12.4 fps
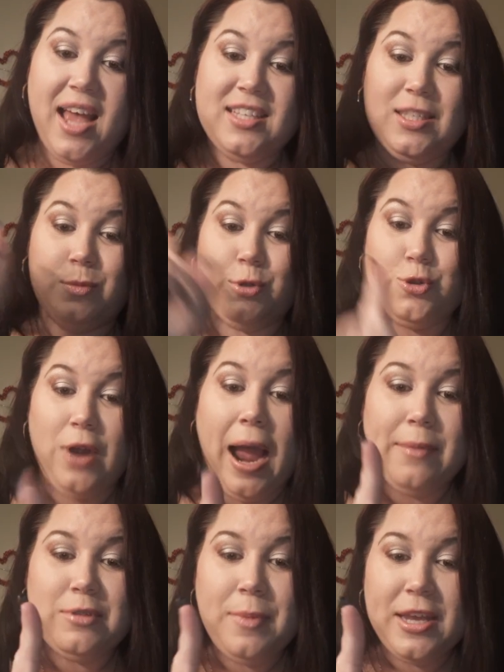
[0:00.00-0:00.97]

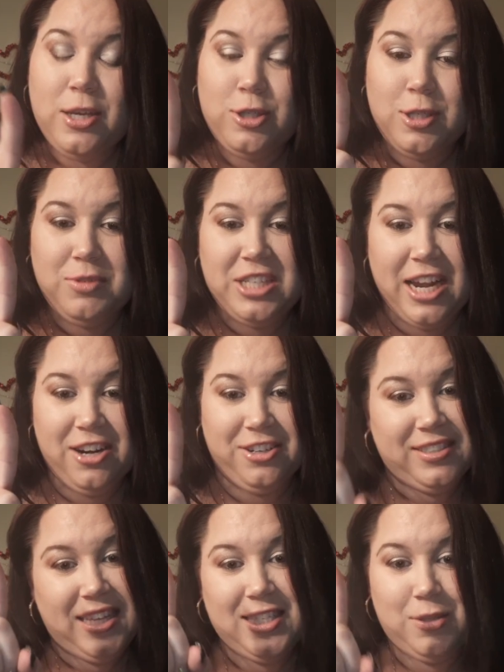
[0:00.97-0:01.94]
Subscribe to my YouTube
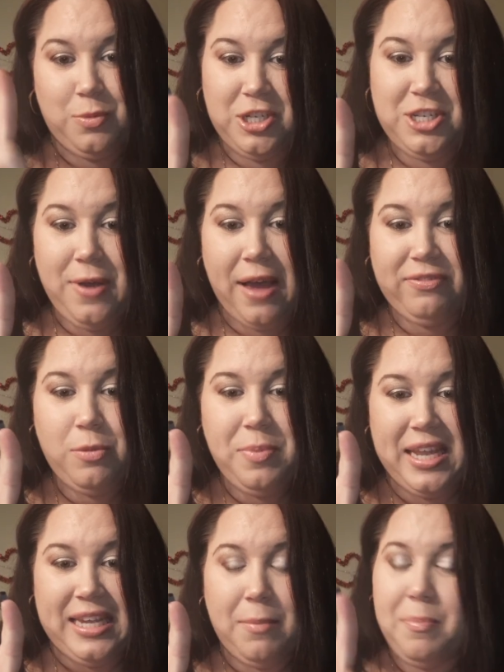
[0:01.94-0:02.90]
channel. That's what you have to
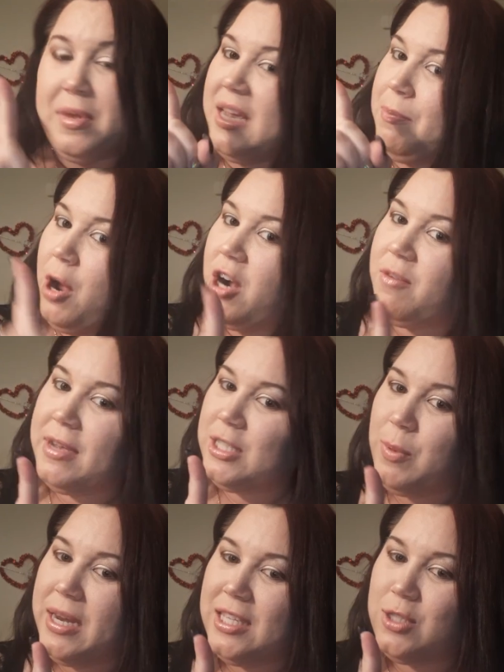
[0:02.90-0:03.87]
be. Be a part of my
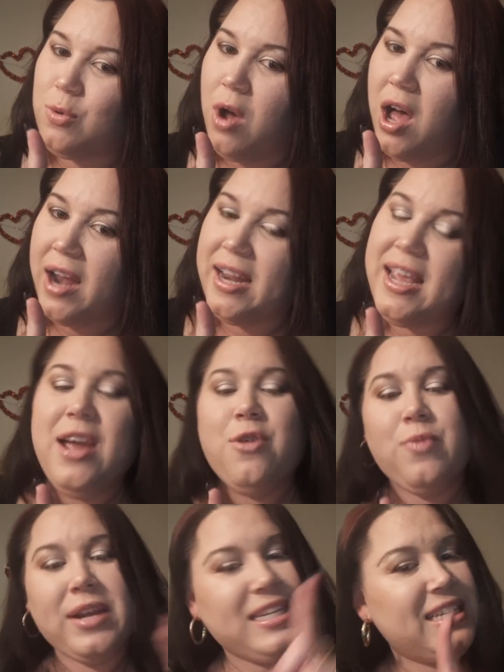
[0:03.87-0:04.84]
sweetie squad.
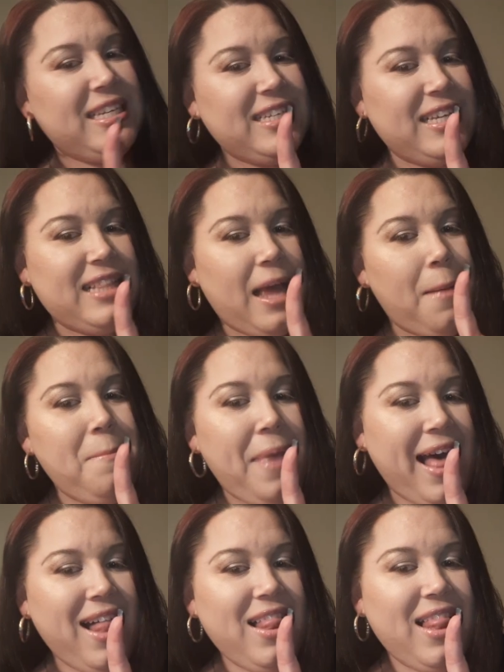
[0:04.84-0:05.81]
Ring a ding ding that
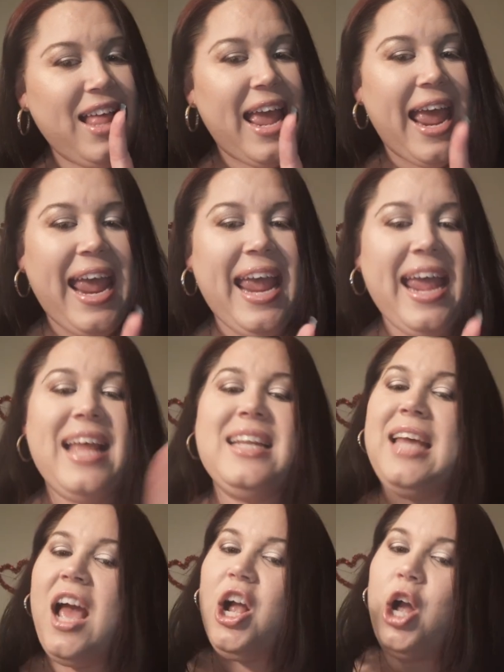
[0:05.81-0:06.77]
bell and
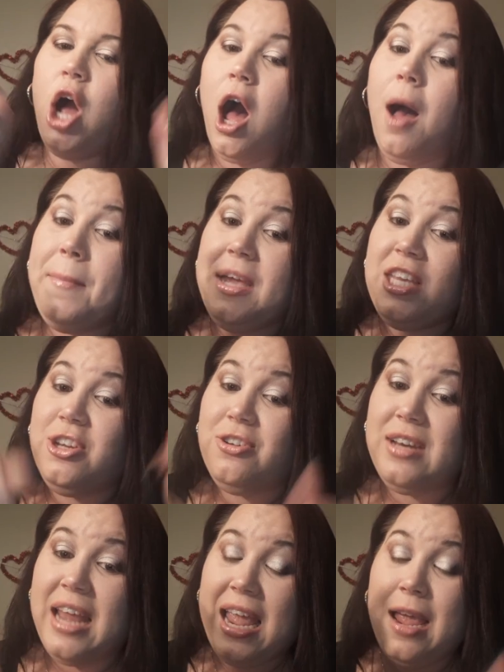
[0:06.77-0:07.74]
comment
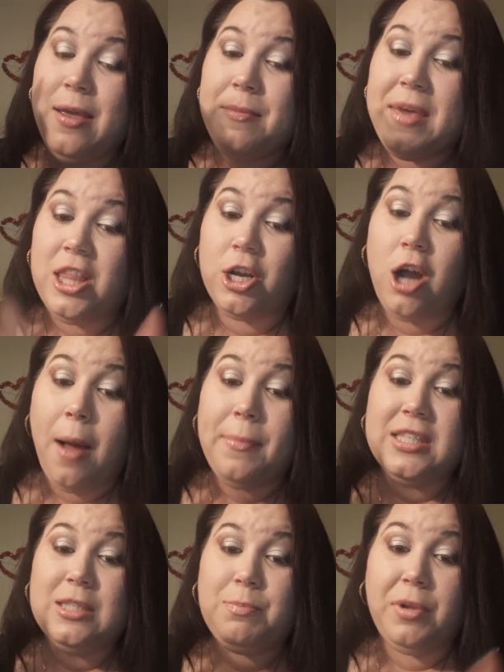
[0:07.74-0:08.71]
your name in the
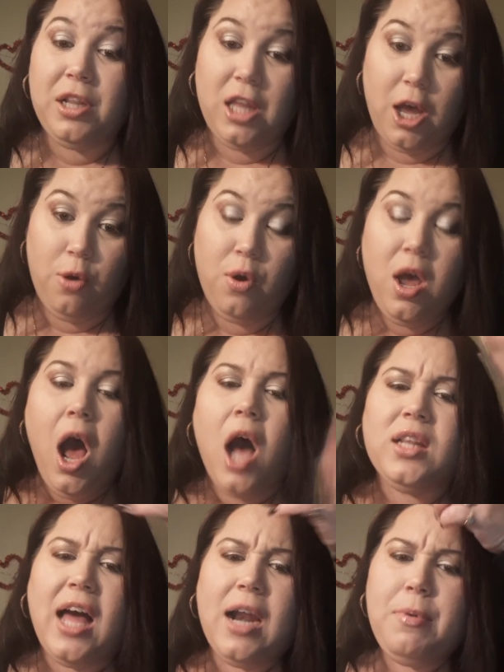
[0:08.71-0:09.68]
comments below.
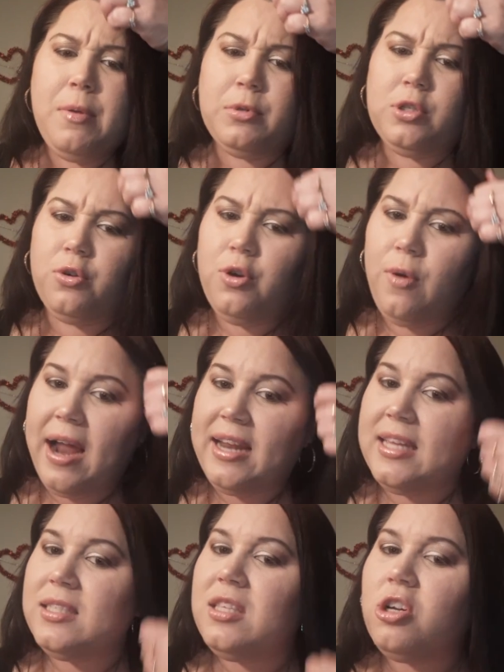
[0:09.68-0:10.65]
A lot of people don't know how to
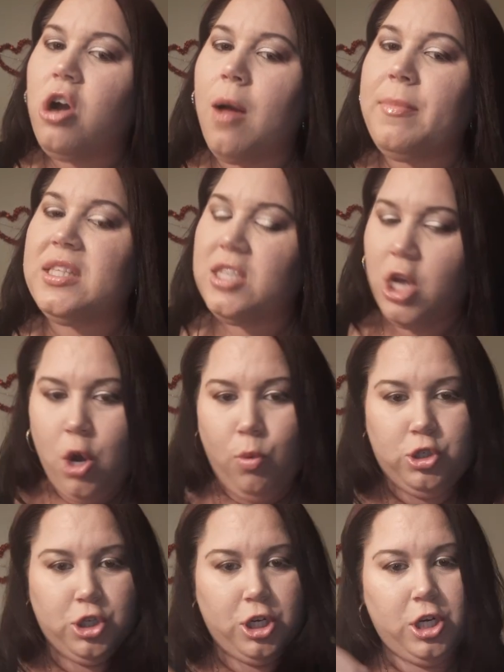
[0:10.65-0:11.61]
get to the comments.
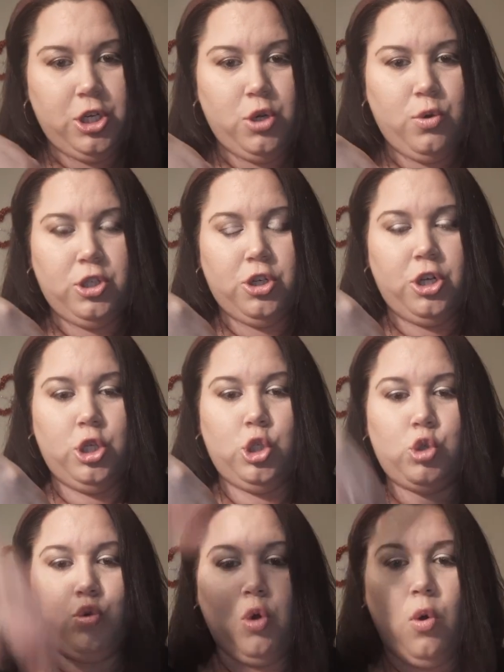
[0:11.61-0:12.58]
What you're going to do is you're going to
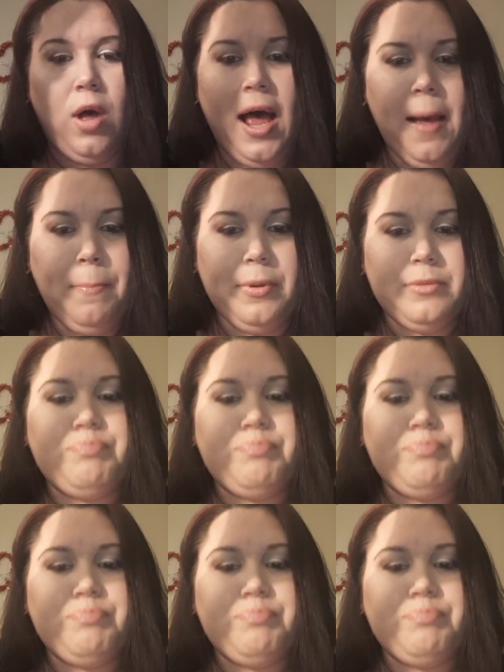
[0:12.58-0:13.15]
scroll up.